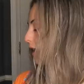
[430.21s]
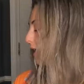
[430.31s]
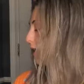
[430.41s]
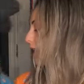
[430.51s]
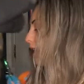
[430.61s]

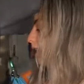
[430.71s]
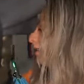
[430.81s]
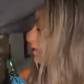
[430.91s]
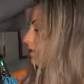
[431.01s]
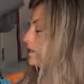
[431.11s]

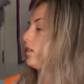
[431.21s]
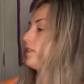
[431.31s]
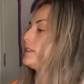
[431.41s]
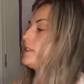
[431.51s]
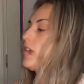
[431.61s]
And then
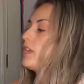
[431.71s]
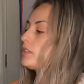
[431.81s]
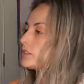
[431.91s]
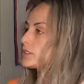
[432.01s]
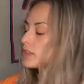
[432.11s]
on this
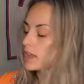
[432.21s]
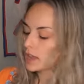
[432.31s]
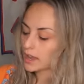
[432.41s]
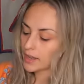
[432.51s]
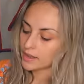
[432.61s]
other
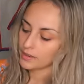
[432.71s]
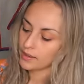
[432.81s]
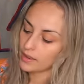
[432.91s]
side,